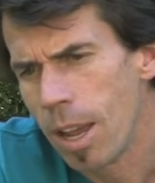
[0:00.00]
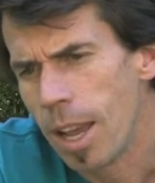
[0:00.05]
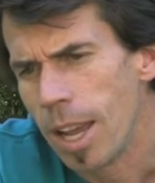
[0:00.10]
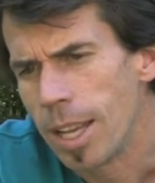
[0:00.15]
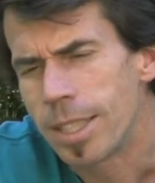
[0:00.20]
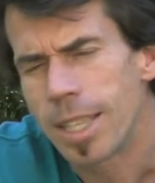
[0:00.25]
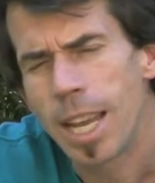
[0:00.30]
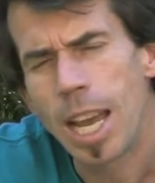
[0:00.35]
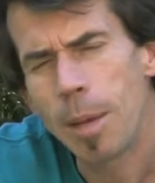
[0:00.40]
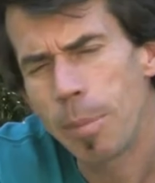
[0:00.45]

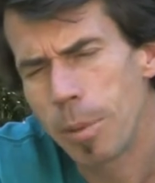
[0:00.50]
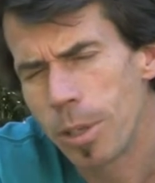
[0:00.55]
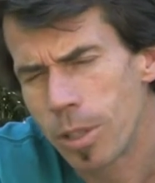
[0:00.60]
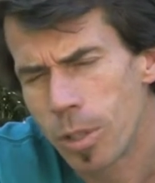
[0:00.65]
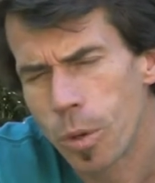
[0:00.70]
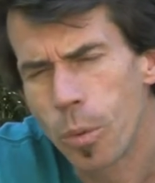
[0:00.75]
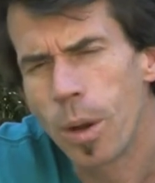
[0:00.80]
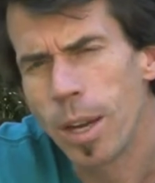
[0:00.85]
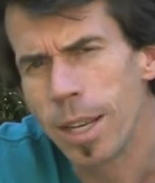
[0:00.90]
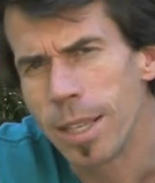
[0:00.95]
It's happened
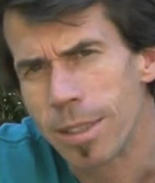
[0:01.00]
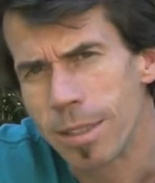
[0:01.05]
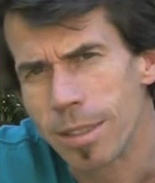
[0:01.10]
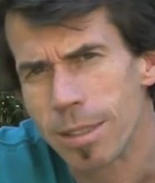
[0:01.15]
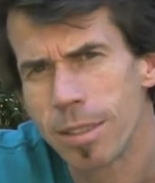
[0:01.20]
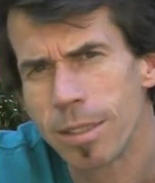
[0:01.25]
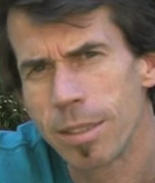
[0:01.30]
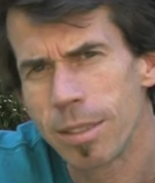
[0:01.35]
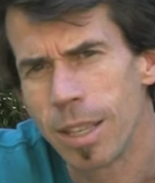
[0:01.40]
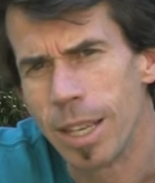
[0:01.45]

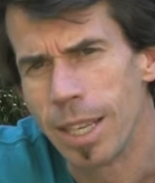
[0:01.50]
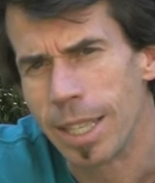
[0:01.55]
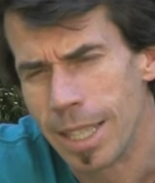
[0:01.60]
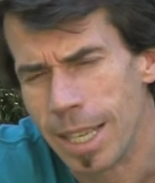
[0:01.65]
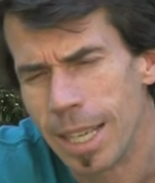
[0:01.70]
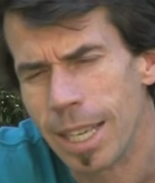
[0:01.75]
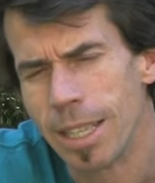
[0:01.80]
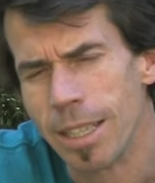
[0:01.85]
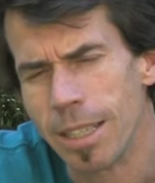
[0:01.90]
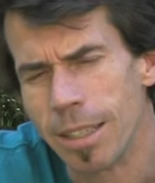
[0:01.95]
twice
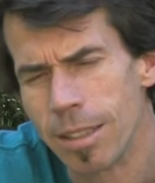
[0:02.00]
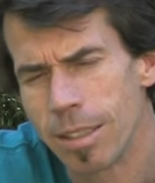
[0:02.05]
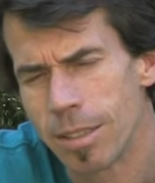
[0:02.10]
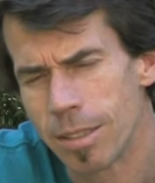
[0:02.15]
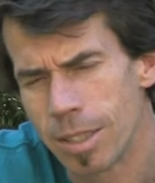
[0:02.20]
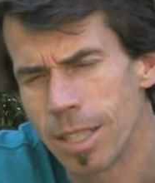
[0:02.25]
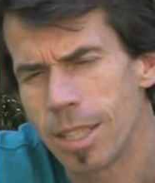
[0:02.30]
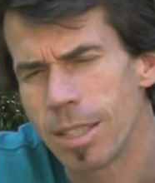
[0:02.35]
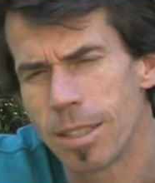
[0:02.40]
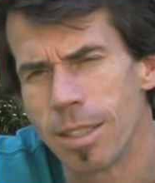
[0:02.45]
again
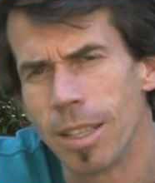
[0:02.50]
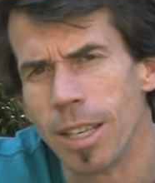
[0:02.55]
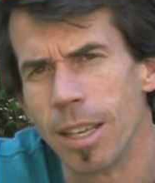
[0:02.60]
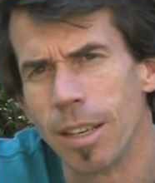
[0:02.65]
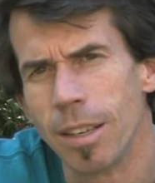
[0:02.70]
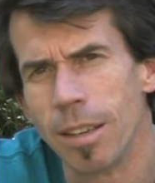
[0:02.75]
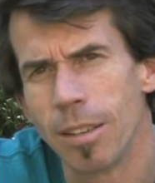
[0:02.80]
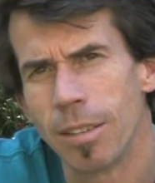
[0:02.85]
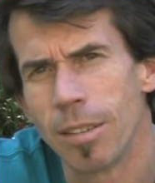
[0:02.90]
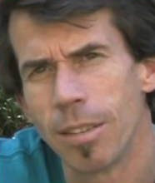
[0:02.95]
since
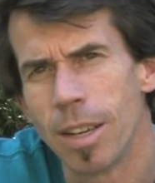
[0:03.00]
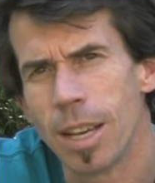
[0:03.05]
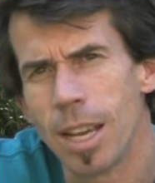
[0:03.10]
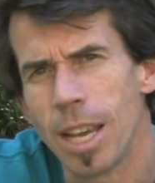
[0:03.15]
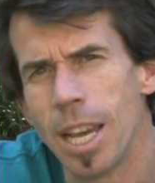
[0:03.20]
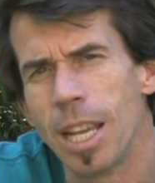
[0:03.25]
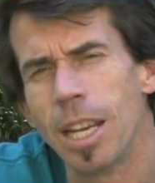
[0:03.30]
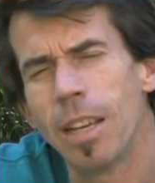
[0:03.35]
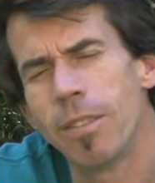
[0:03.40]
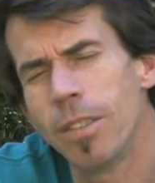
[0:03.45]
then,
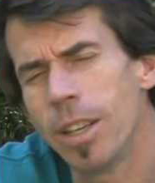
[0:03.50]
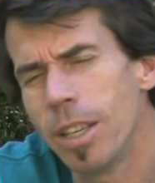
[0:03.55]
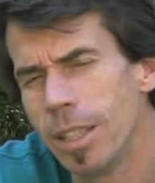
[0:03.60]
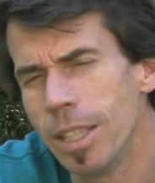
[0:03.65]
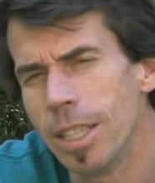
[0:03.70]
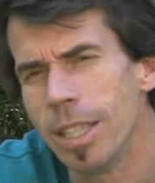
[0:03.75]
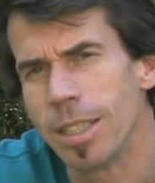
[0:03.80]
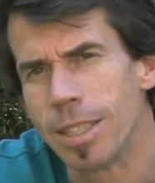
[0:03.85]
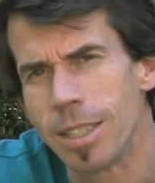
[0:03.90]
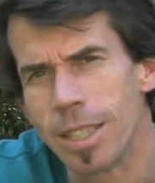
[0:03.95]
and I've done
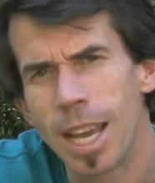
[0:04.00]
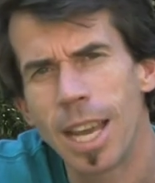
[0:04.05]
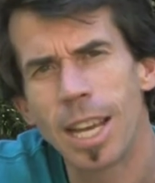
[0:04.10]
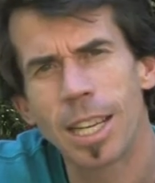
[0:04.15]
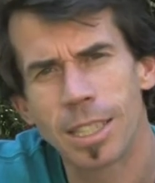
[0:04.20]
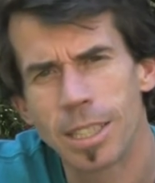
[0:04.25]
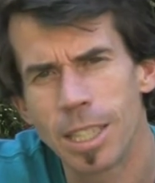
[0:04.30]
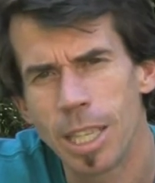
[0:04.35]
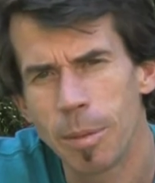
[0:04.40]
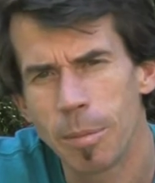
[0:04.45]
the
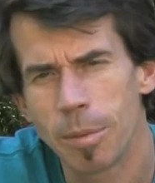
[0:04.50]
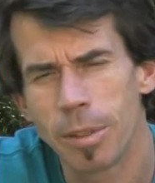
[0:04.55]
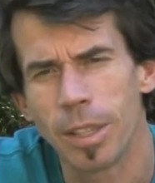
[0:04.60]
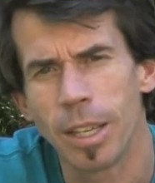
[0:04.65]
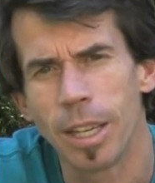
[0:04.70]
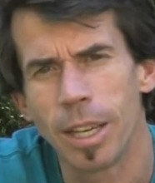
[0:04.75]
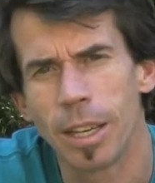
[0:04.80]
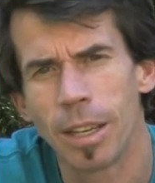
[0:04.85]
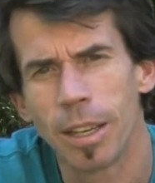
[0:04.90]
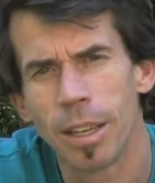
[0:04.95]
exact same
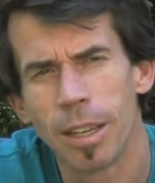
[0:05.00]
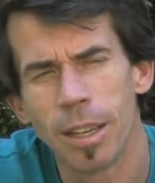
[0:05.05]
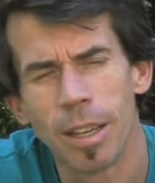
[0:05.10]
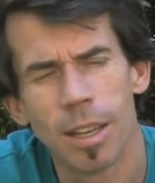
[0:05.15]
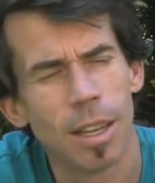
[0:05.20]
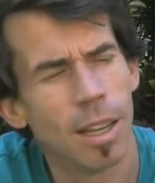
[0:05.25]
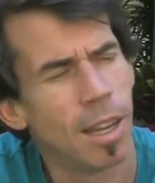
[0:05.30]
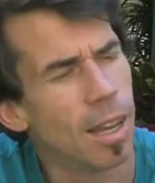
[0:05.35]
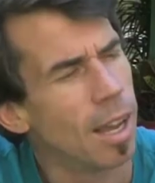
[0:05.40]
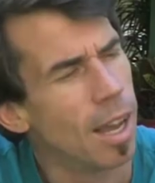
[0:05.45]
thing
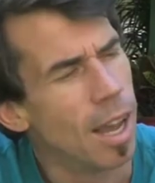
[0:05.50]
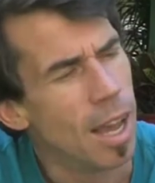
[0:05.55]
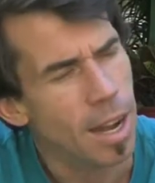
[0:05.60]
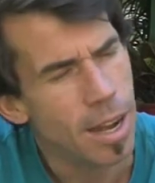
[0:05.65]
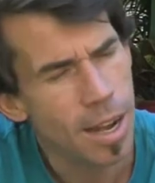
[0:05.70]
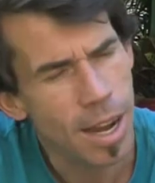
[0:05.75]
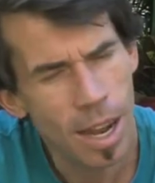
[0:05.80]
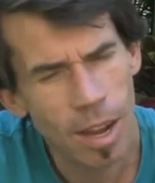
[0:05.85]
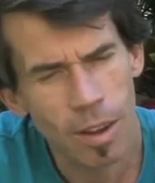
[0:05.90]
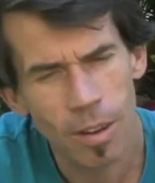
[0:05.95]

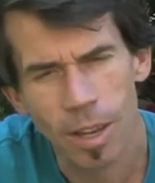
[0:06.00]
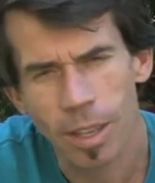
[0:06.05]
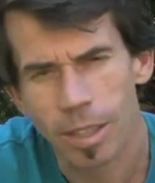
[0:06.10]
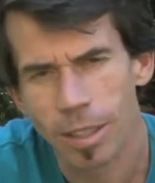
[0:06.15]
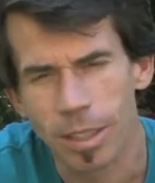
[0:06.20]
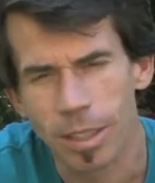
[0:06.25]
and now I,